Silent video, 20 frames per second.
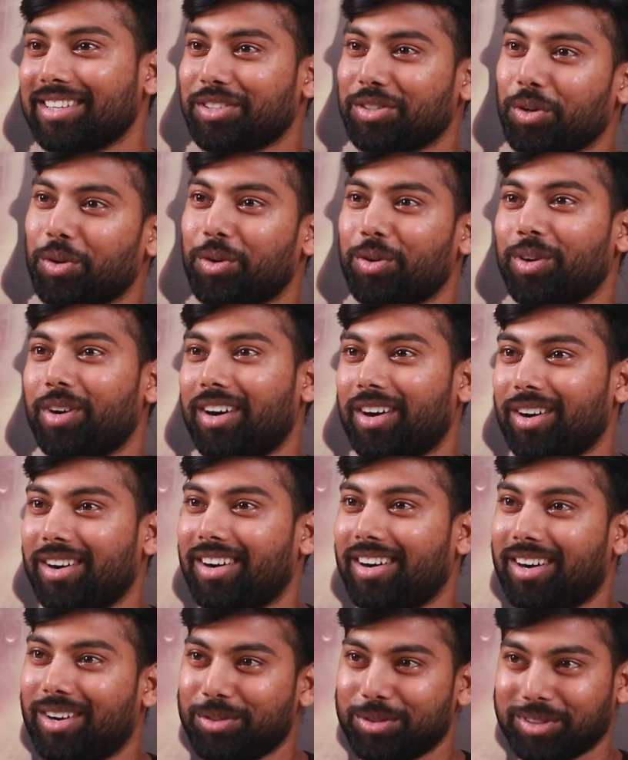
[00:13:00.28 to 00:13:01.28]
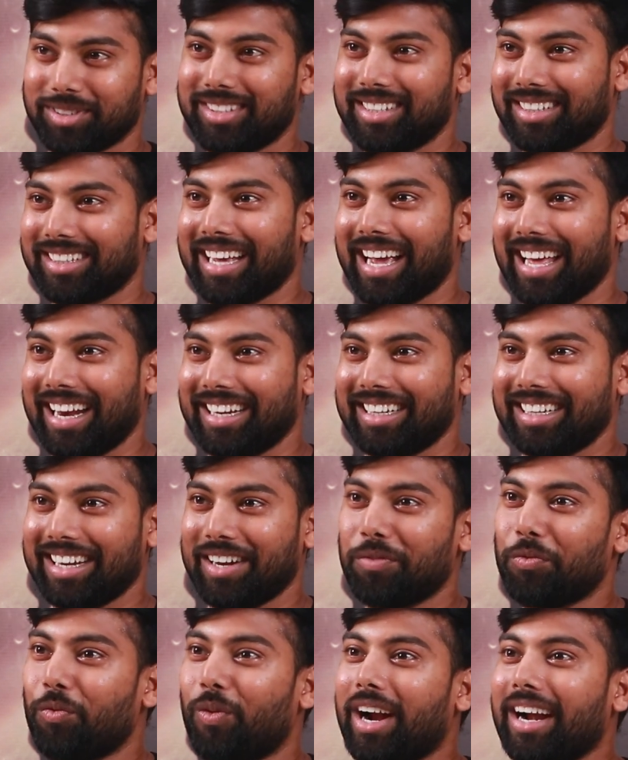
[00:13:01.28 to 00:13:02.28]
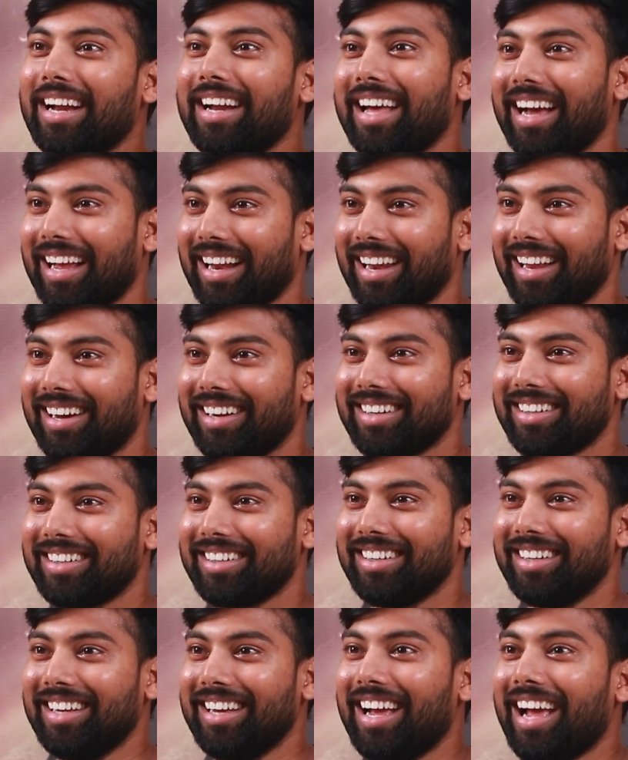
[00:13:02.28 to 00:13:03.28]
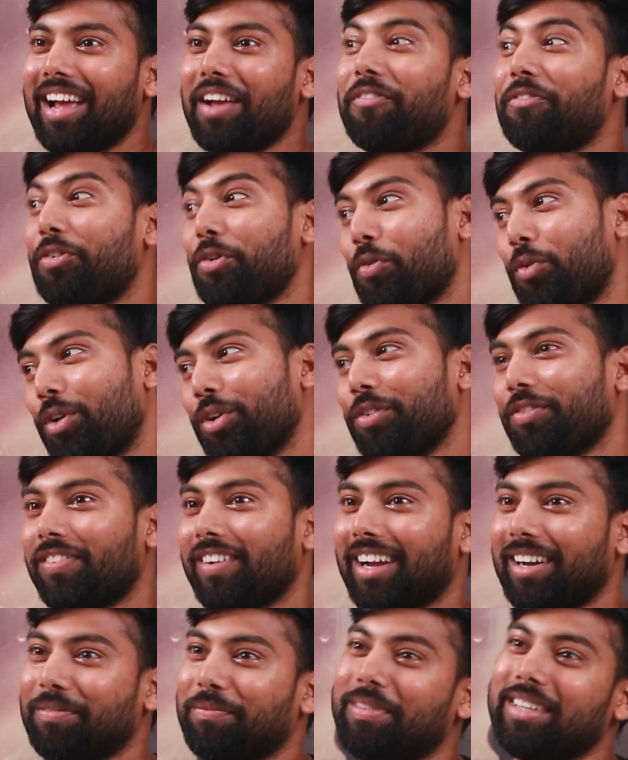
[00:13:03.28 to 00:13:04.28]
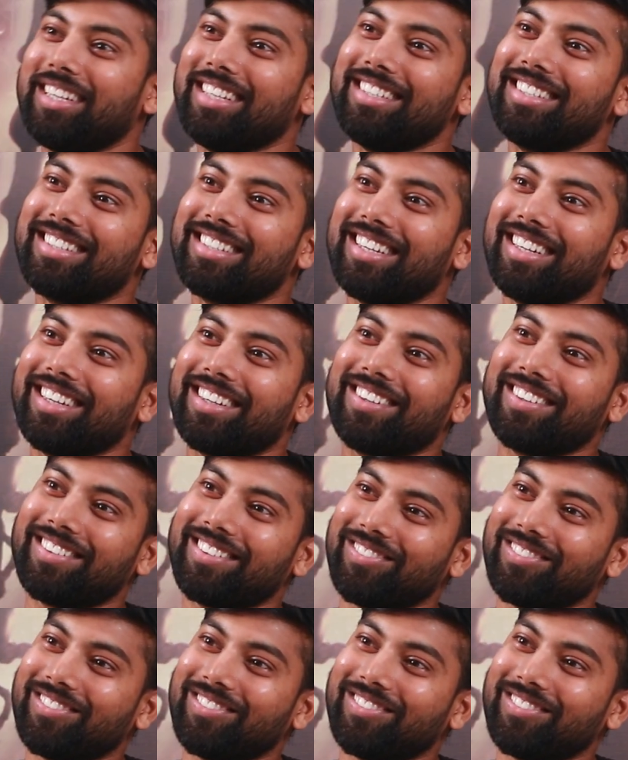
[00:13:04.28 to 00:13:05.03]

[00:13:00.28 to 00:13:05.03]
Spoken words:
us know how is that character. And one dialogue, if you want to flirt me, is that...